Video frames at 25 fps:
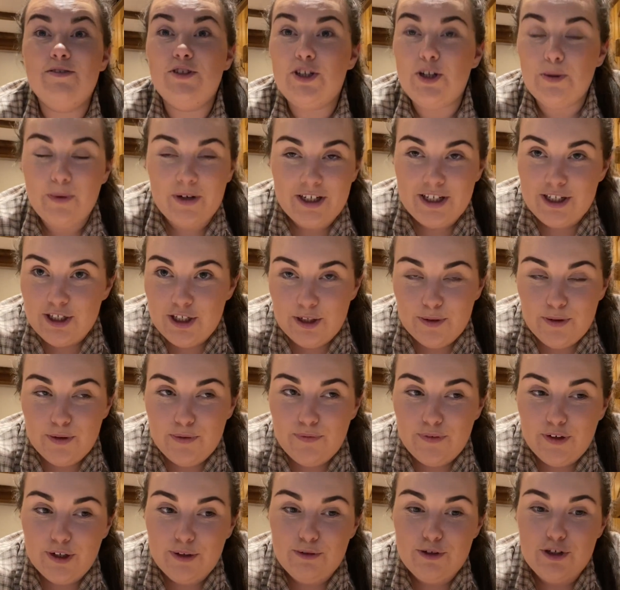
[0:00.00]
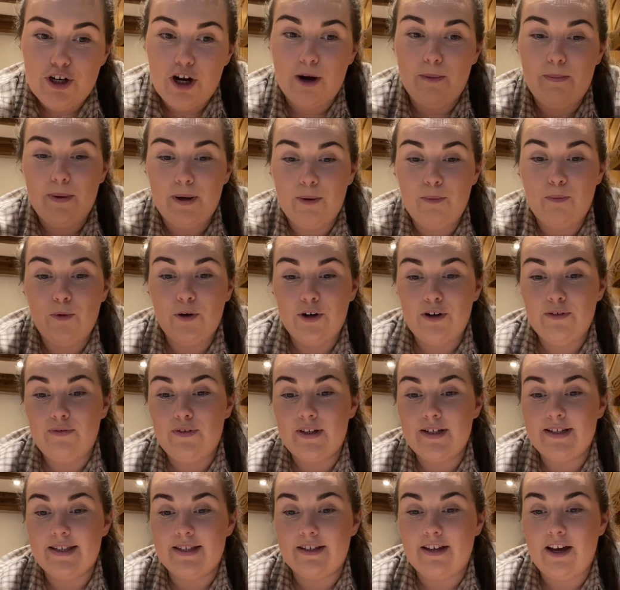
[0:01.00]
when you do the food shop and one of
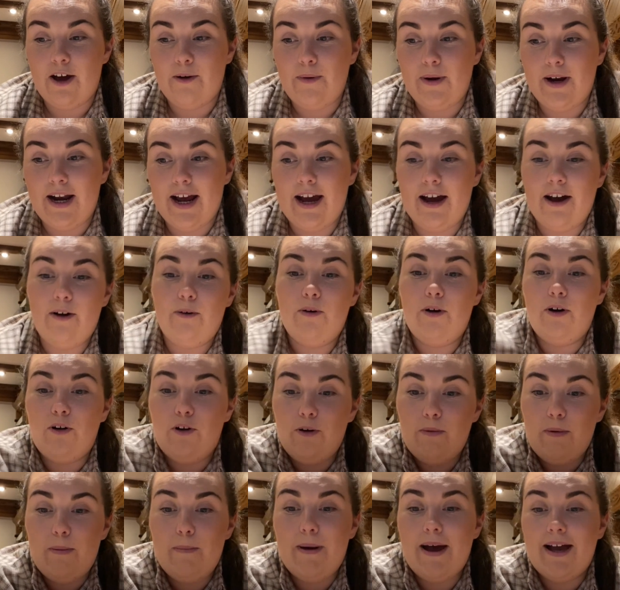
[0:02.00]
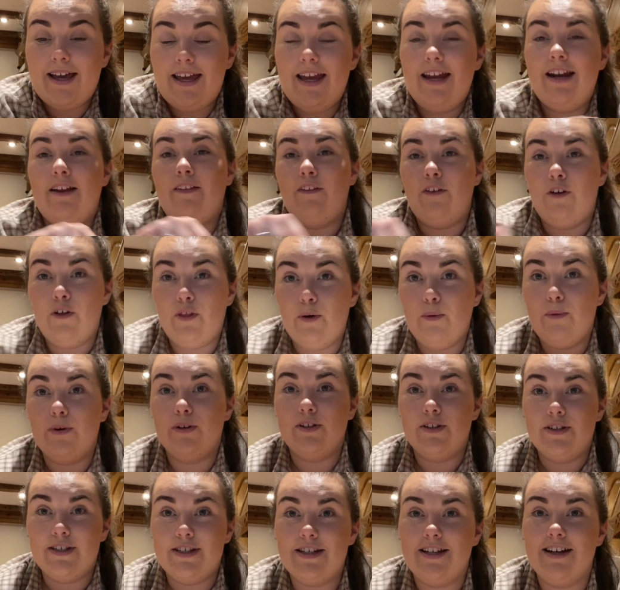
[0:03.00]
you's going out and coming back in and the other
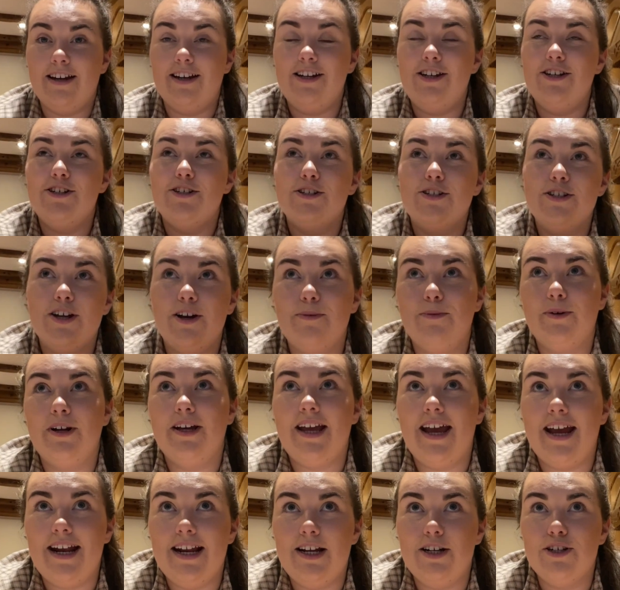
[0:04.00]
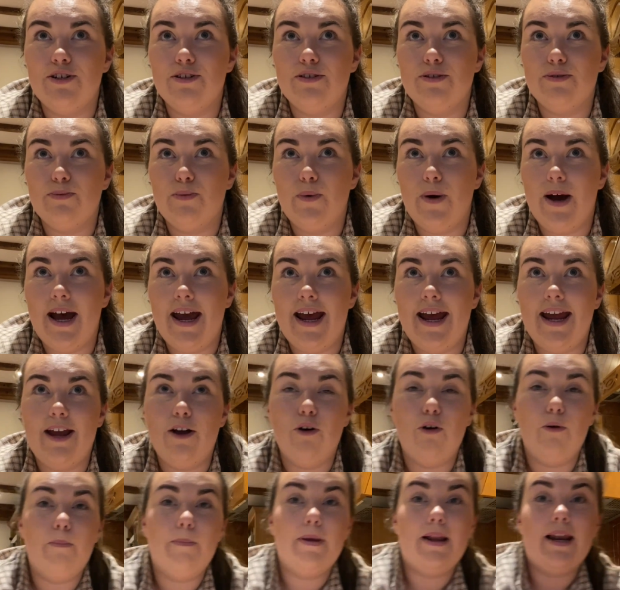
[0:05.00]
one's, and you just don't want to get in each other's way
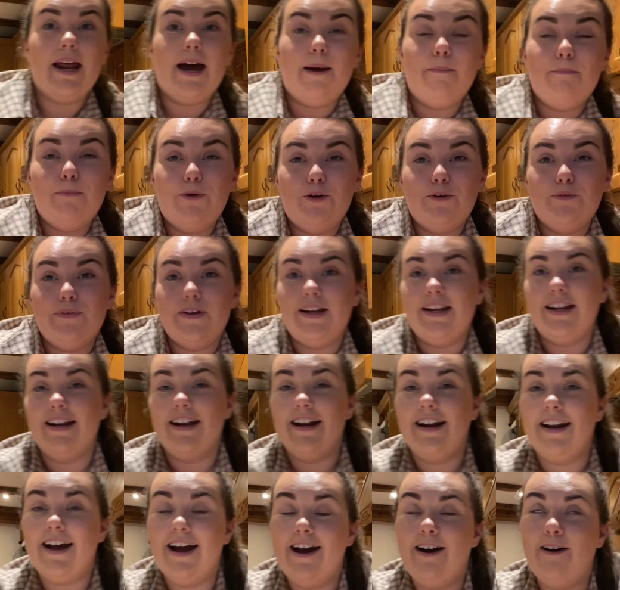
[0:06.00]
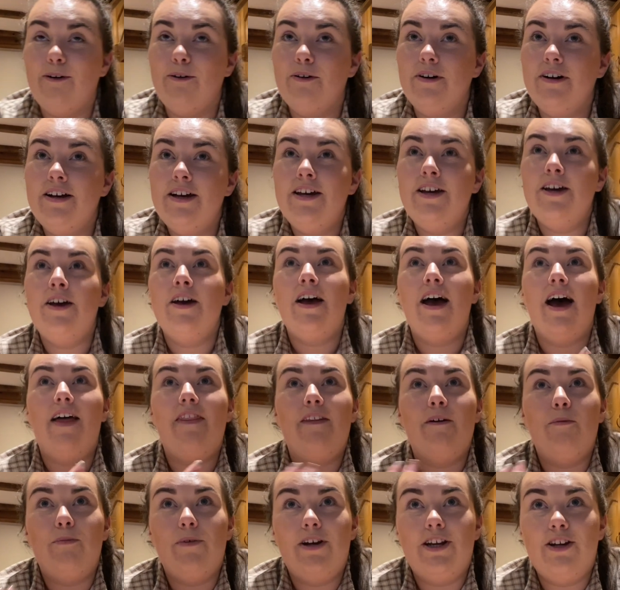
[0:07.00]
or be like moving in and out. And
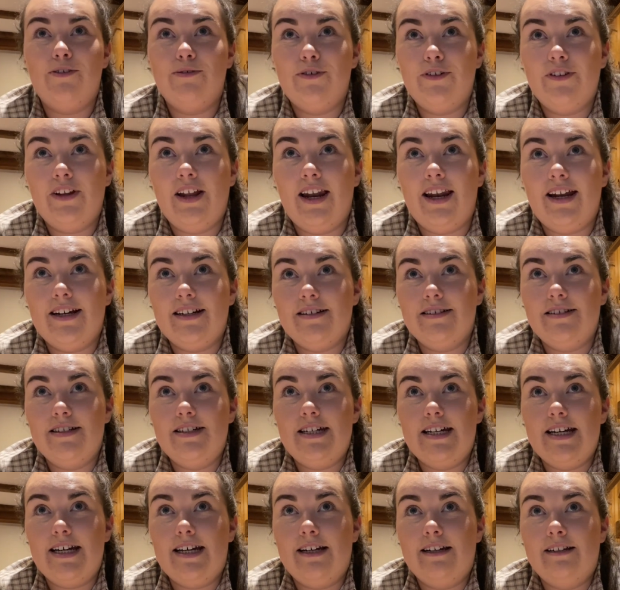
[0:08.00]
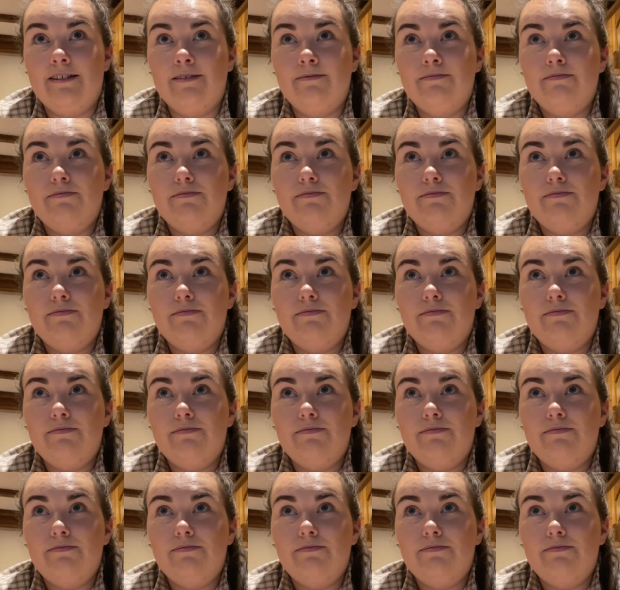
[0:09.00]
then when you're on the landing,